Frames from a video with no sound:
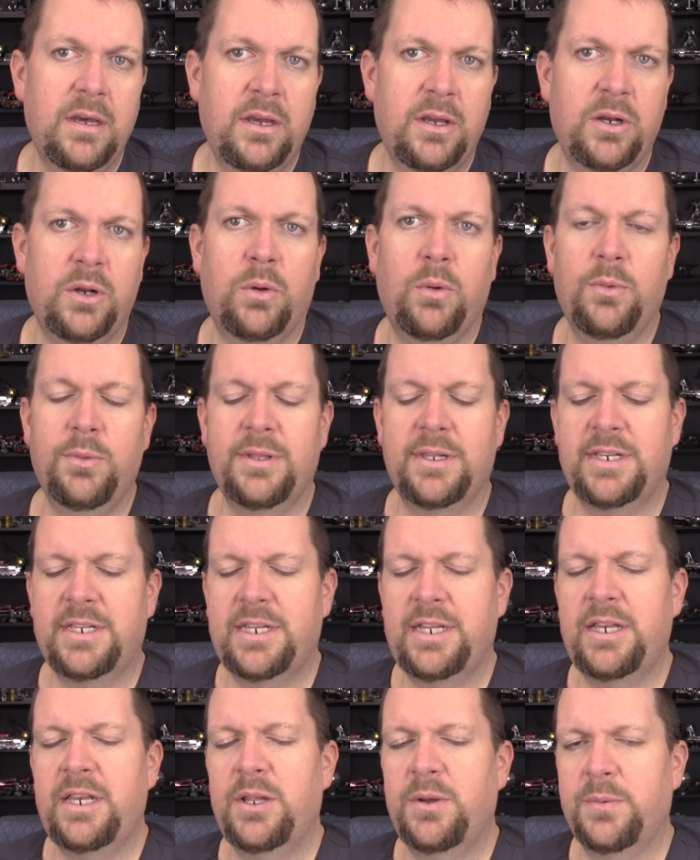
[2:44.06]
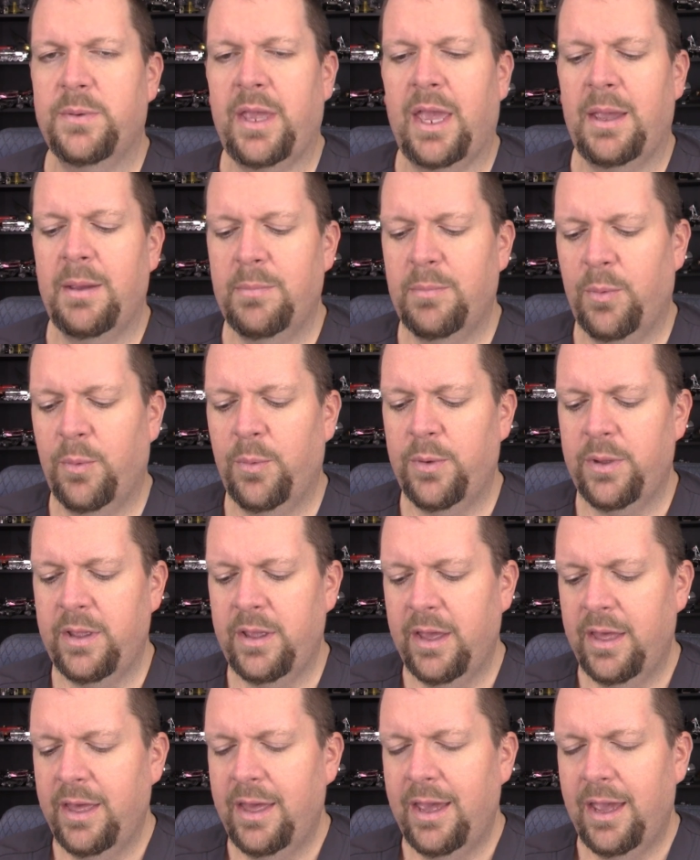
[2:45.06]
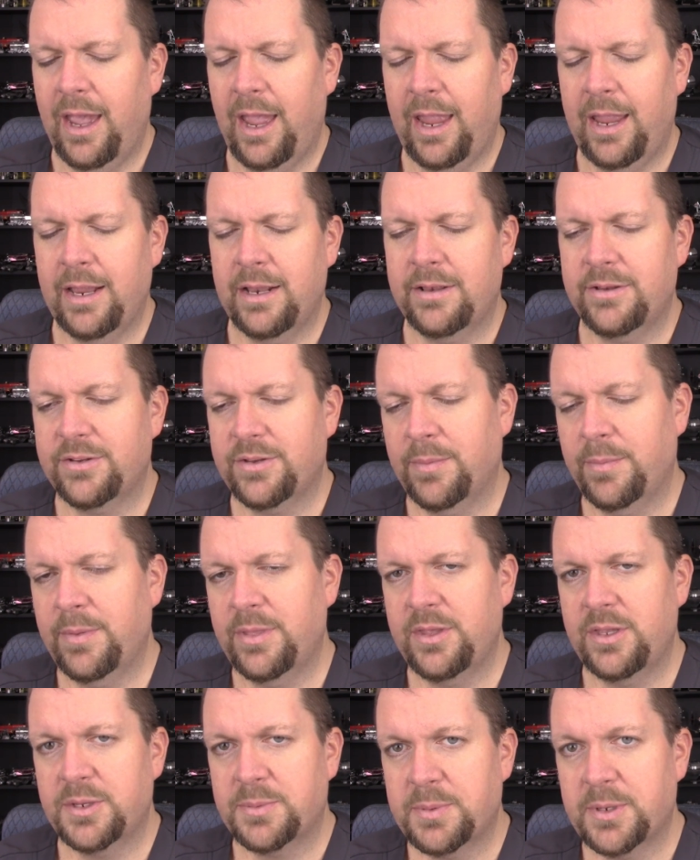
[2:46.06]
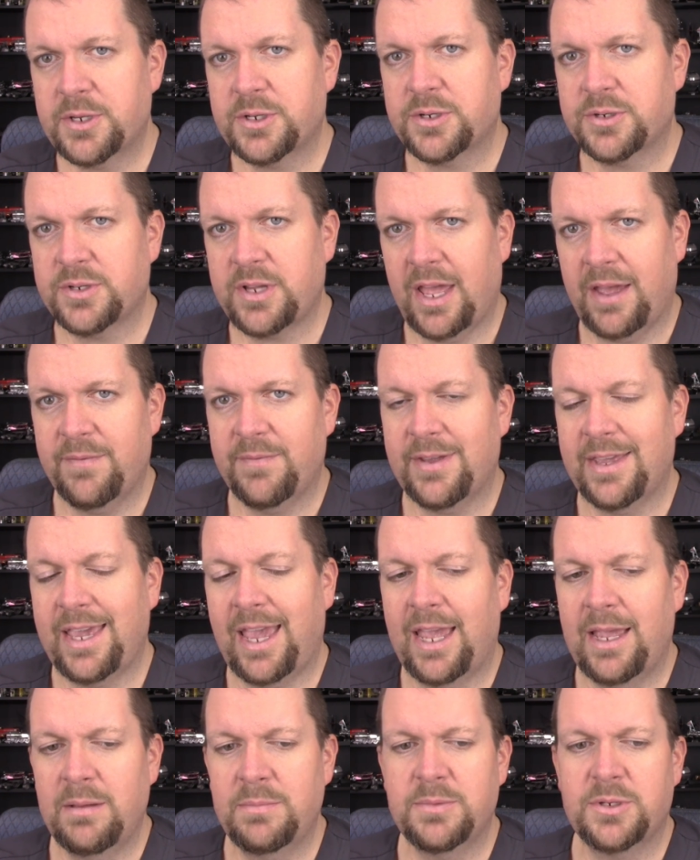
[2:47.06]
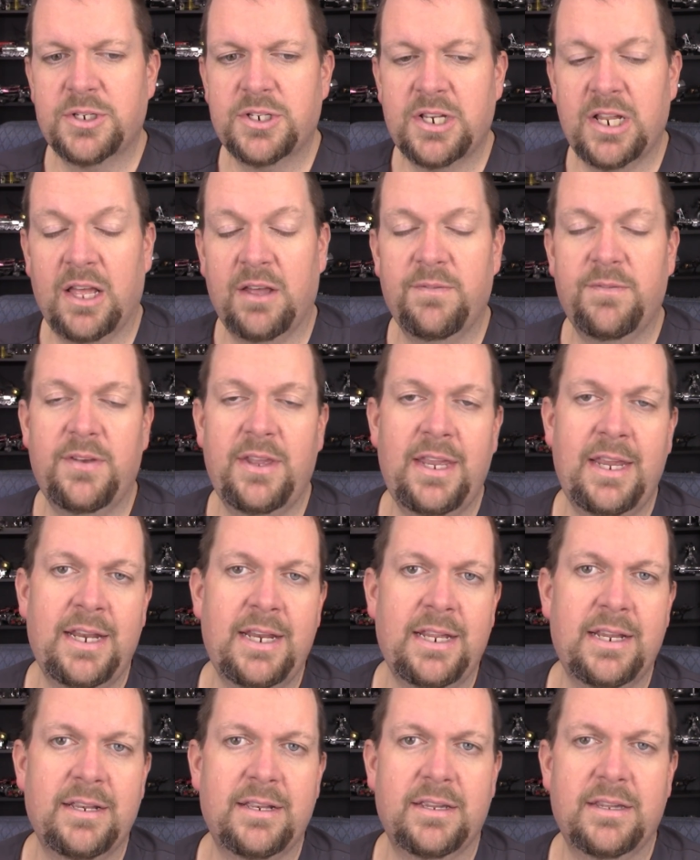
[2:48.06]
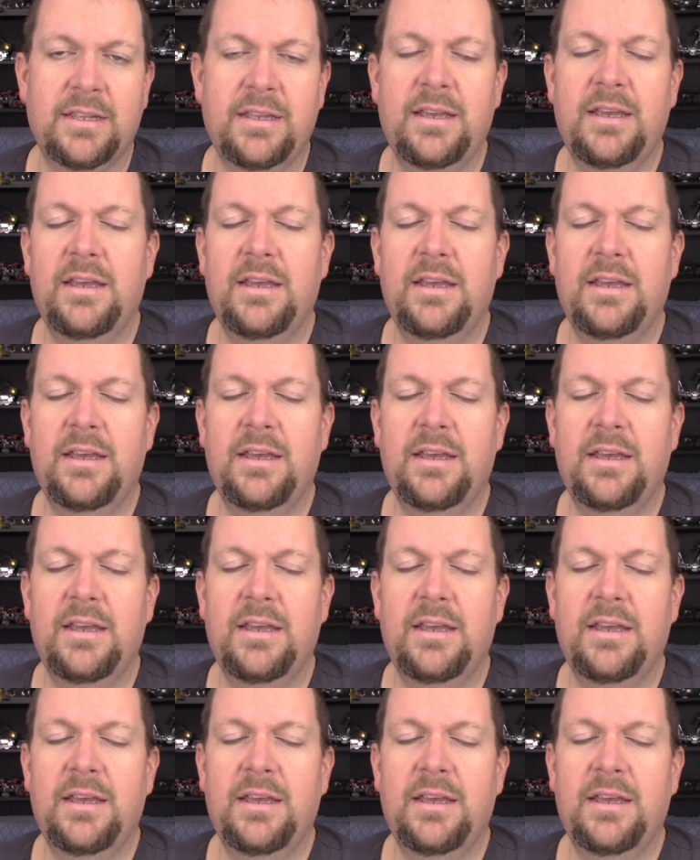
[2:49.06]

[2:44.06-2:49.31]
an old Nintendo Game Boy. And some of these pictures have game stuff in it,